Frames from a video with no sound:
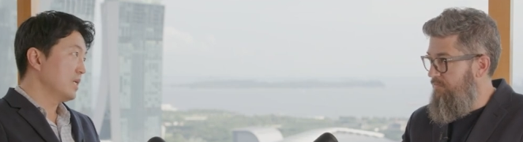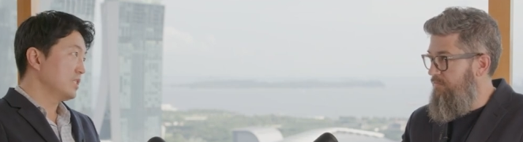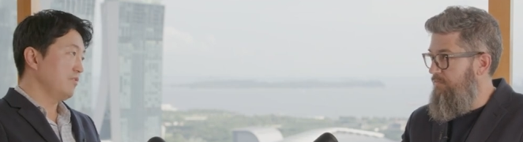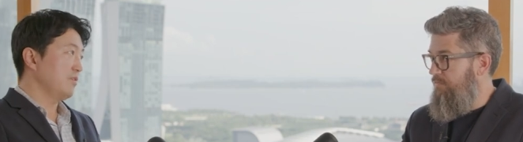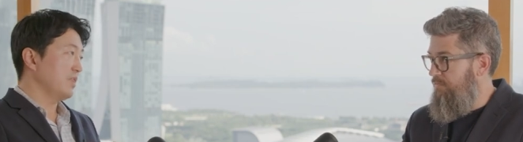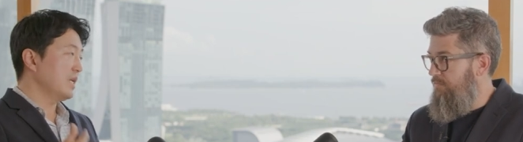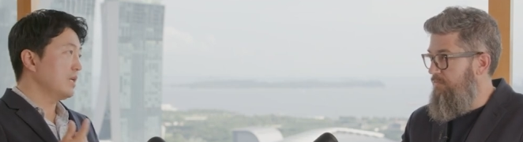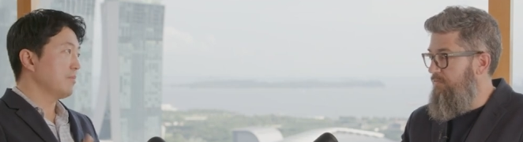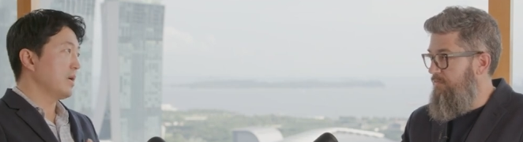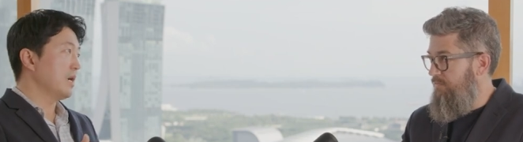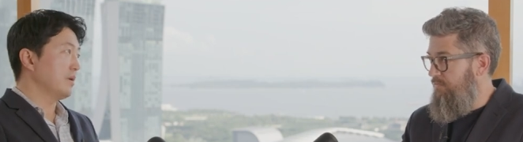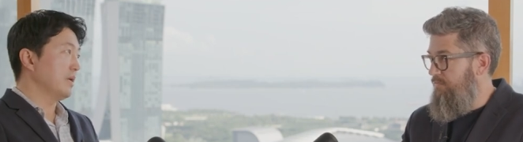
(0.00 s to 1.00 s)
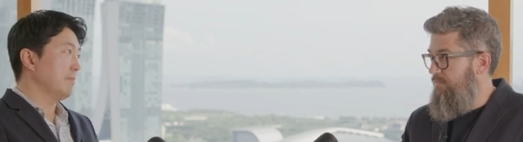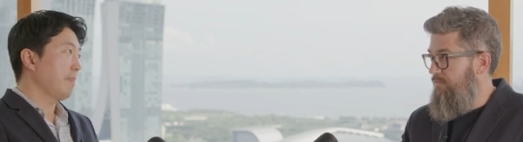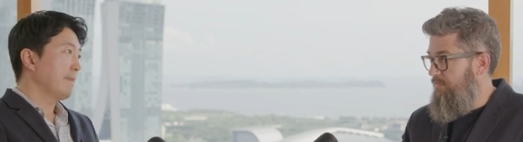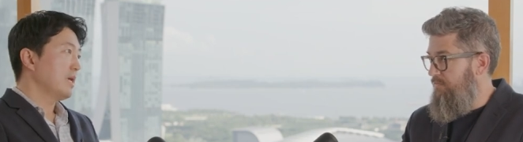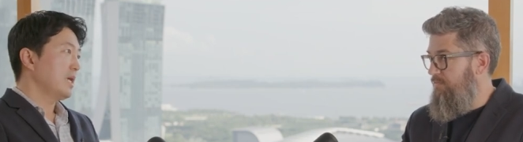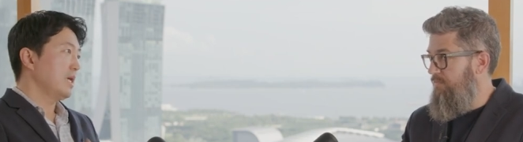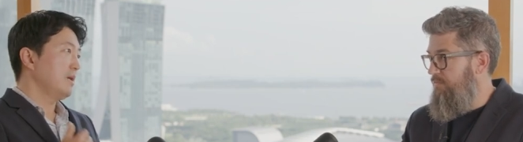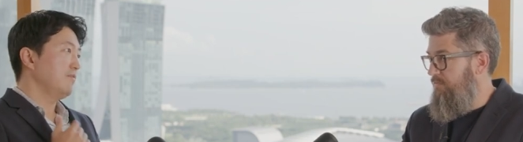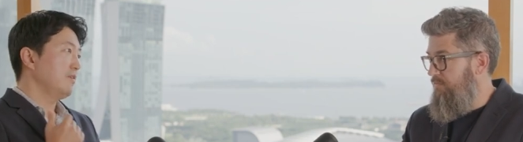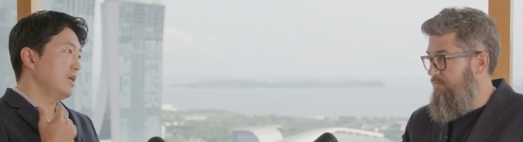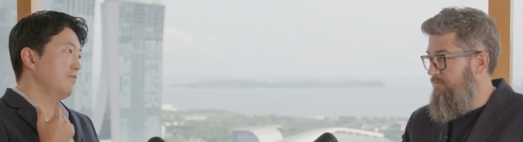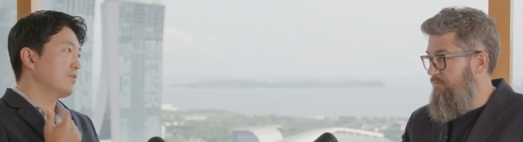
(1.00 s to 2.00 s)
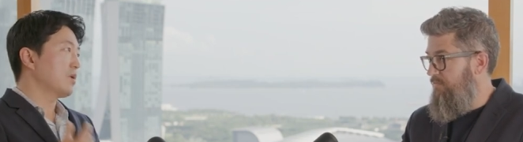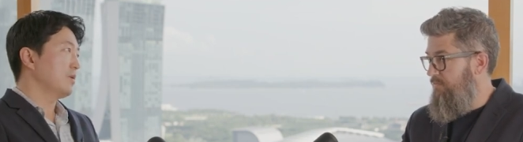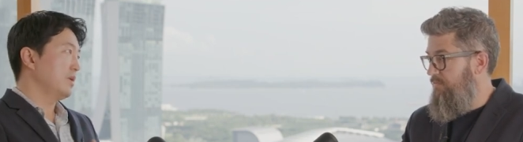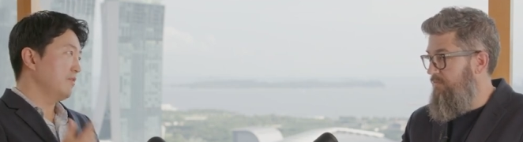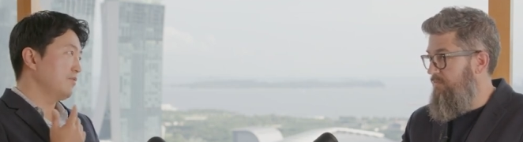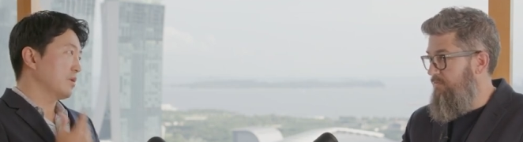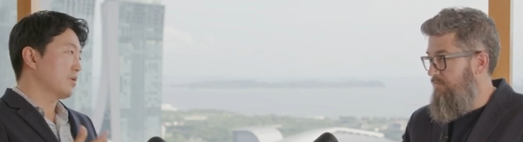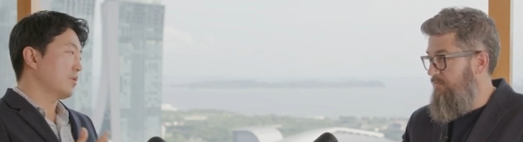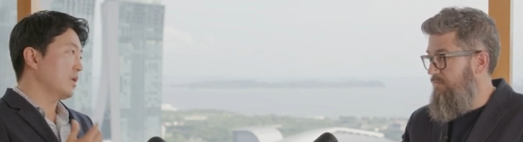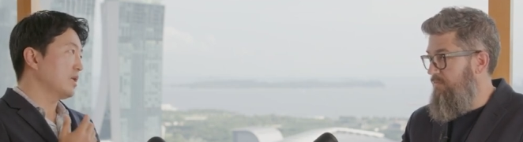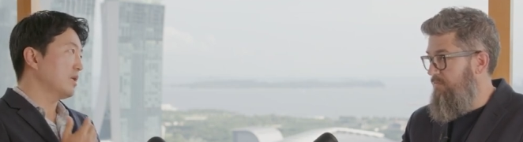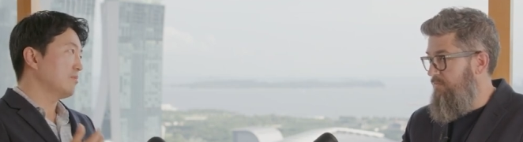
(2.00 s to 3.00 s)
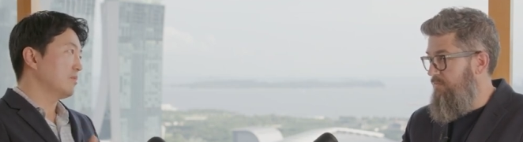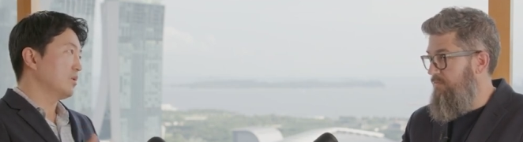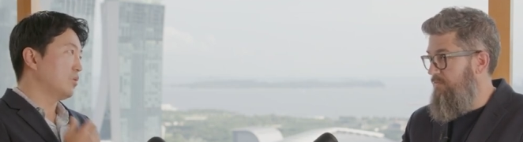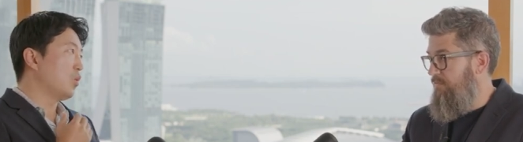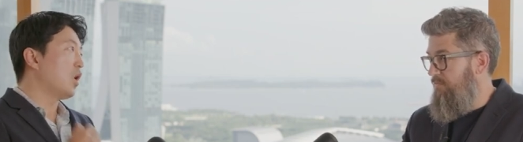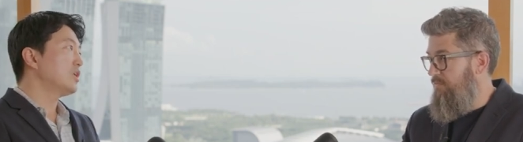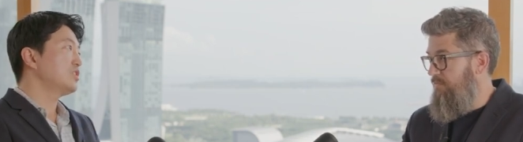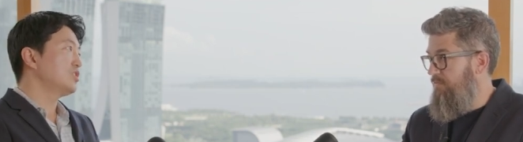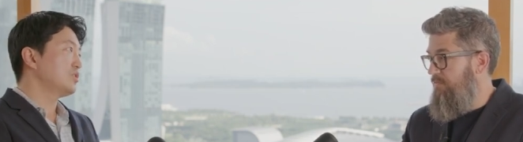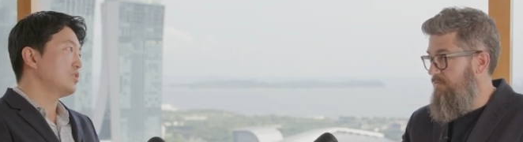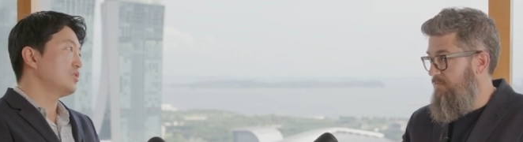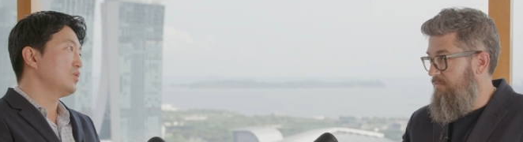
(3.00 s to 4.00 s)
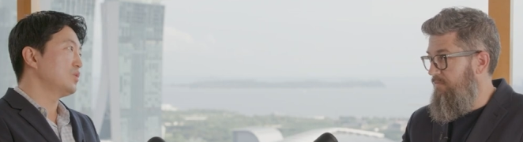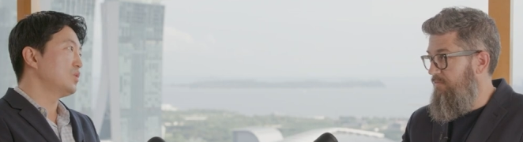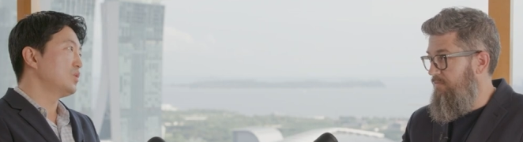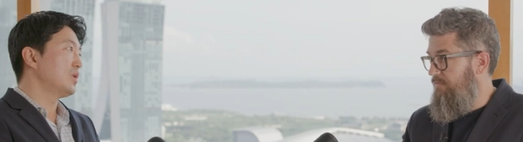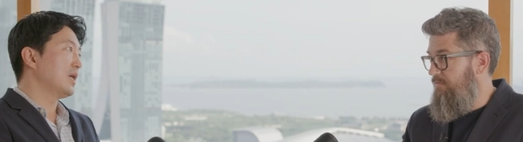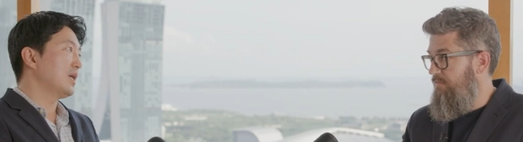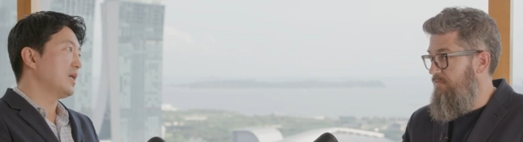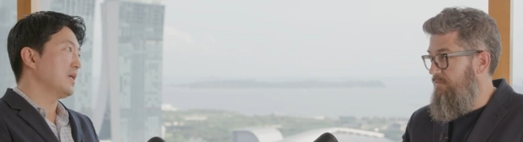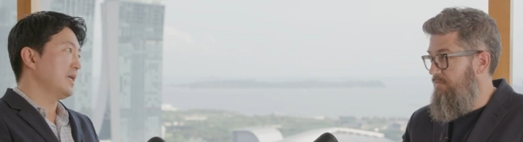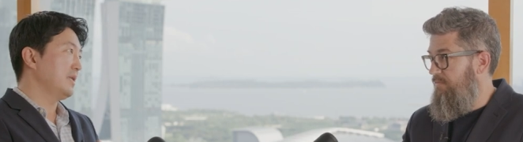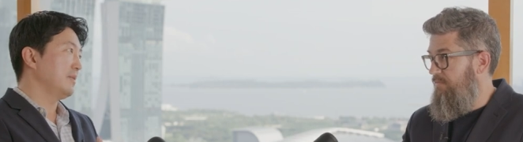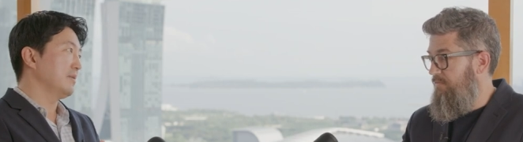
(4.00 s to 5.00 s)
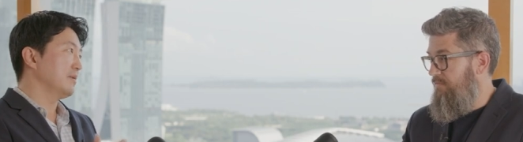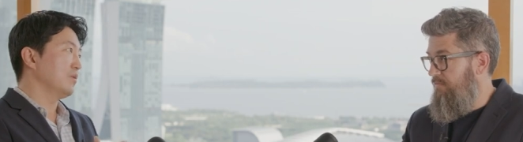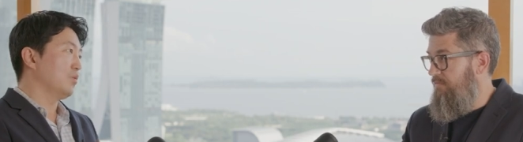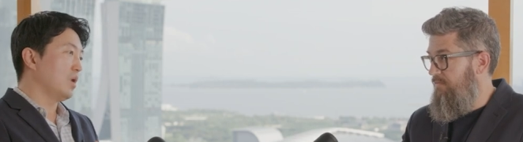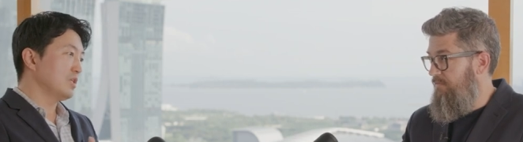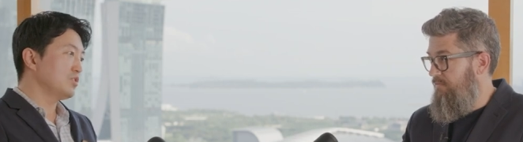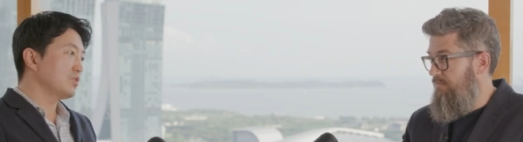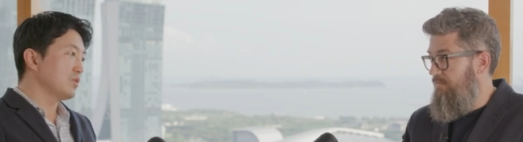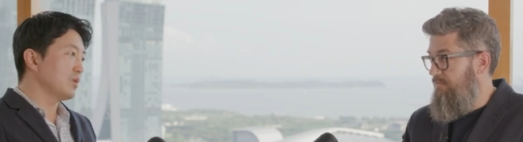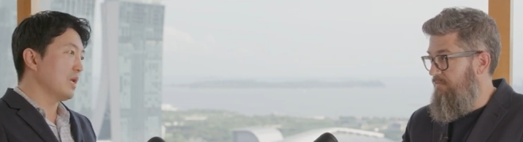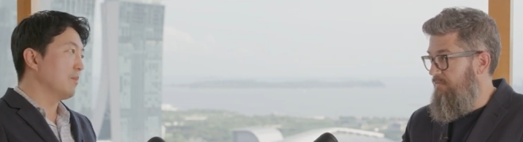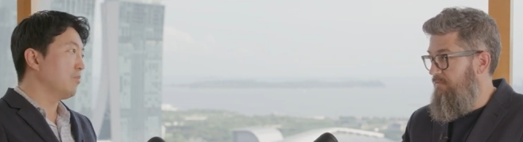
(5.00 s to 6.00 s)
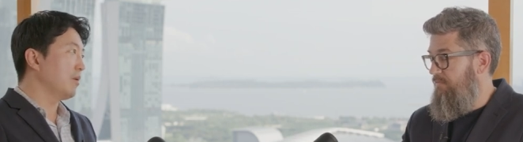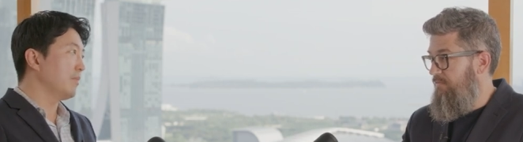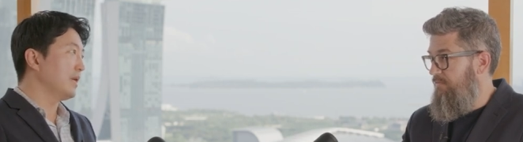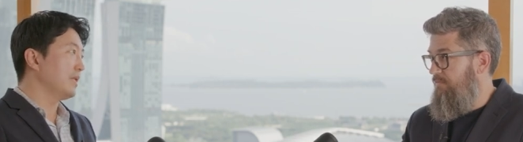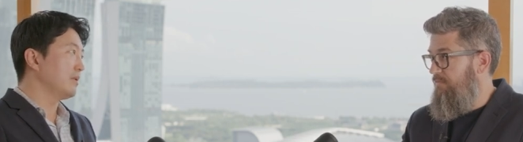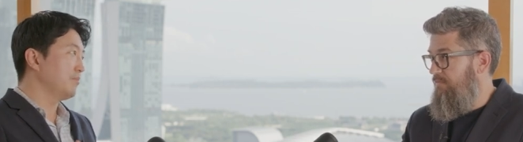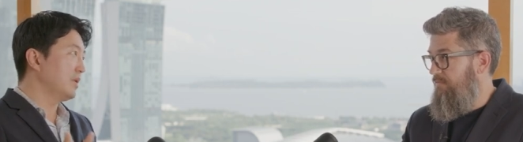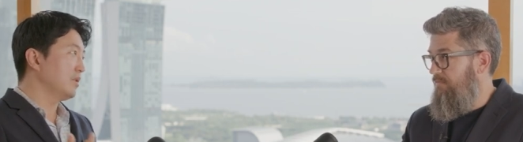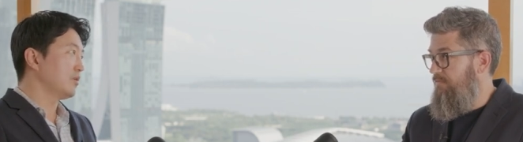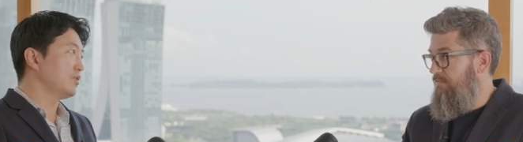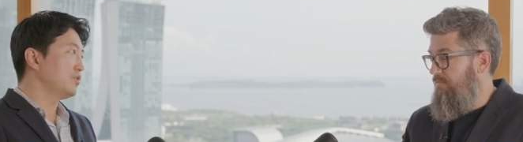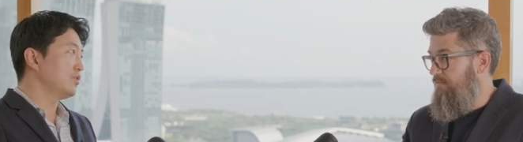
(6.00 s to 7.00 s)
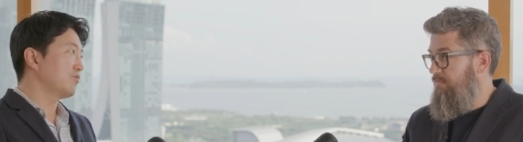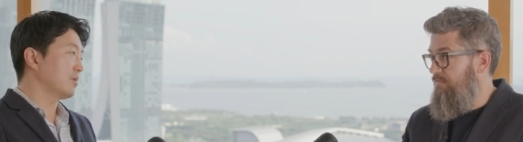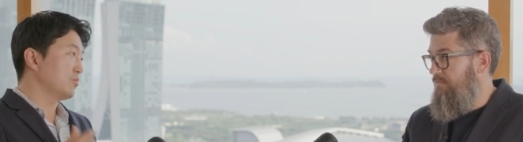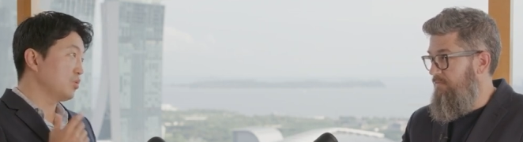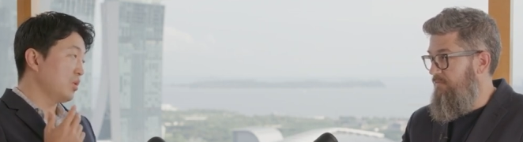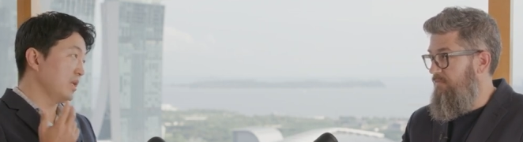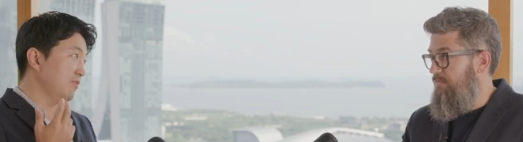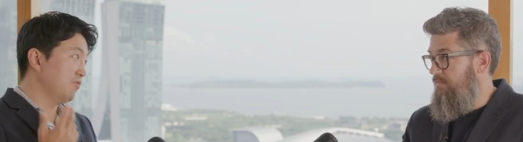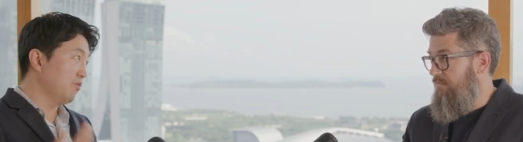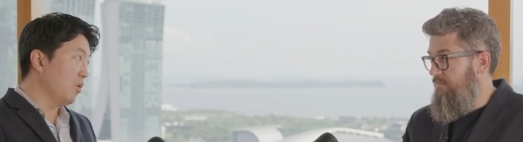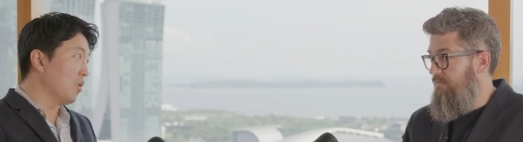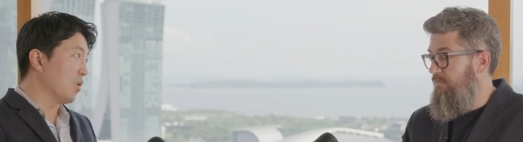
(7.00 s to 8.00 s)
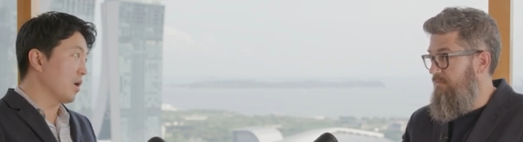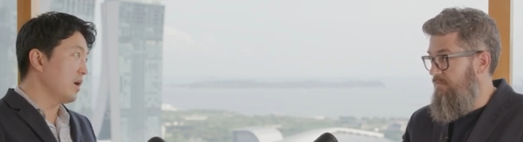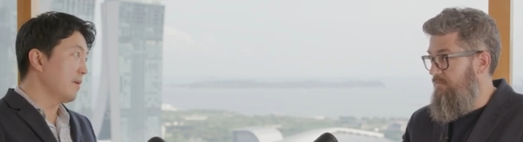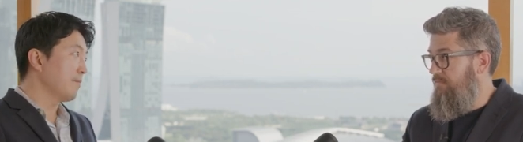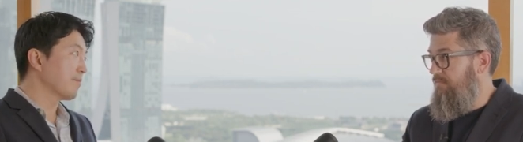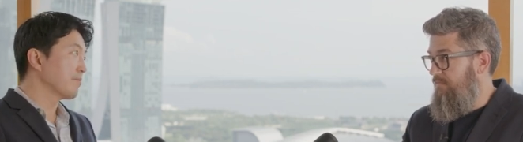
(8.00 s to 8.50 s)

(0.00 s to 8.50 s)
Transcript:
Speaker 1: So, if you think about it, if, if, if the Korean government wants to, uh, in, wants to implement Pillar 2 from 24,